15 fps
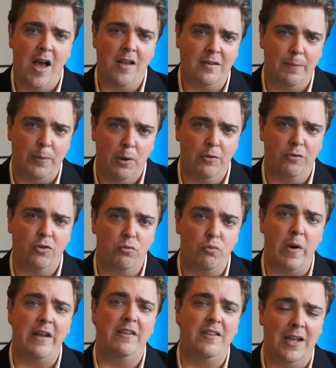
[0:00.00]
as opposed to
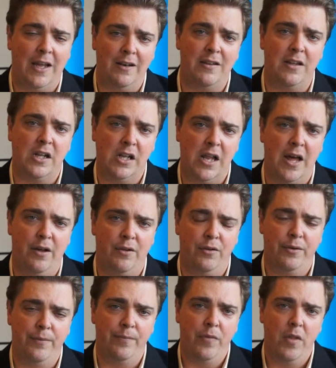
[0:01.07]
racing into the
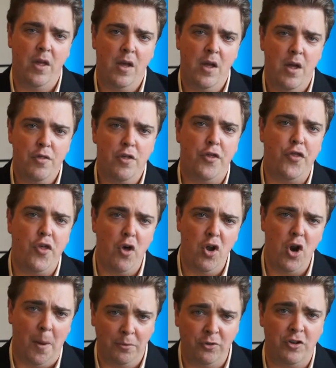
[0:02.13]
cloud. The third
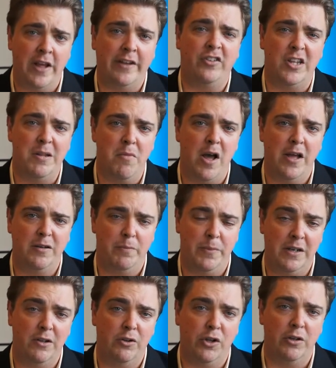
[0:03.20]
option actually might
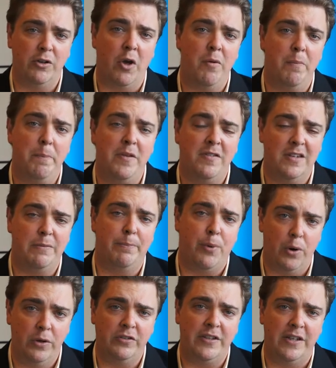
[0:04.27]
be to look at going business
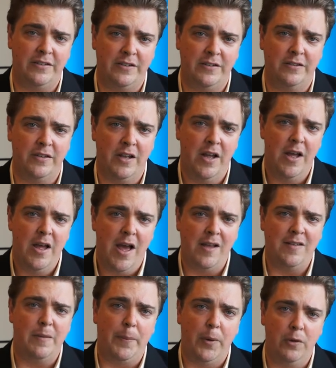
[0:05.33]
processes
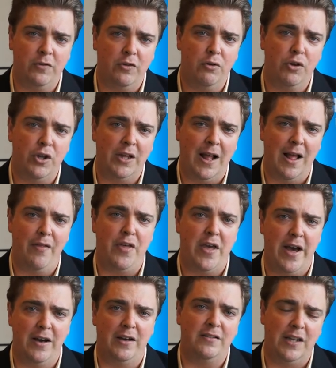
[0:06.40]
as opposed to looking at the
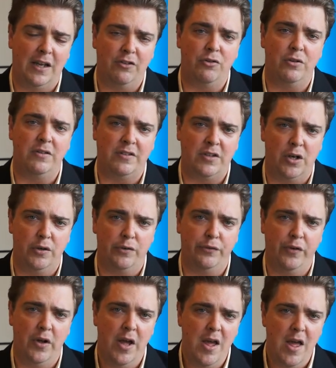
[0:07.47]
architecture
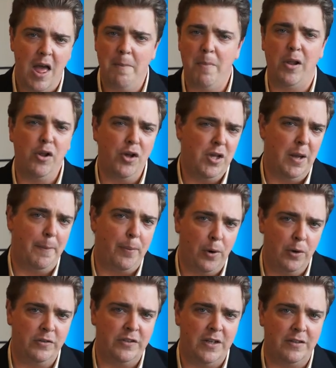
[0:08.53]
itself. And by looking at
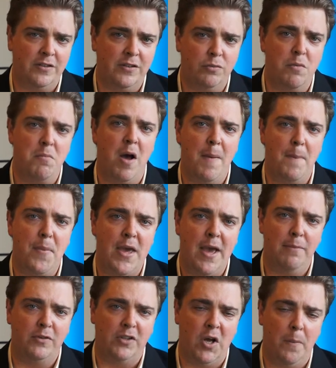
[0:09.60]
processes, we might be
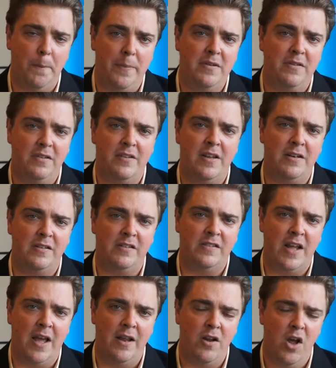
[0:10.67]
able to help businesses
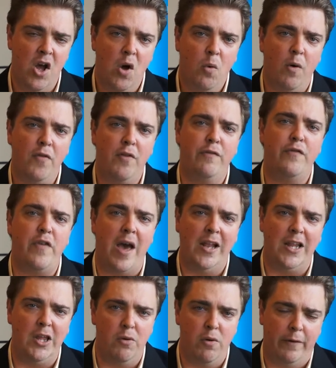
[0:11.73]
understand what the
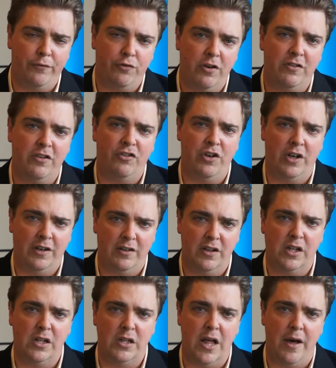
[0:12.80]
value of transitioning to the
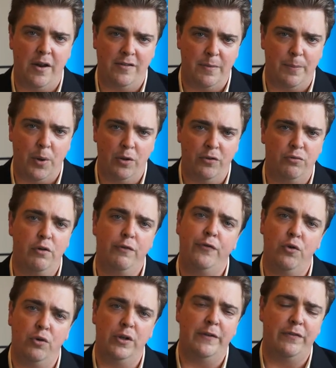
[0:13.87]
cloud as opposed to a
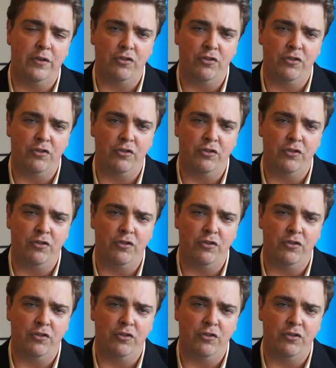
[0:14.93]
full lift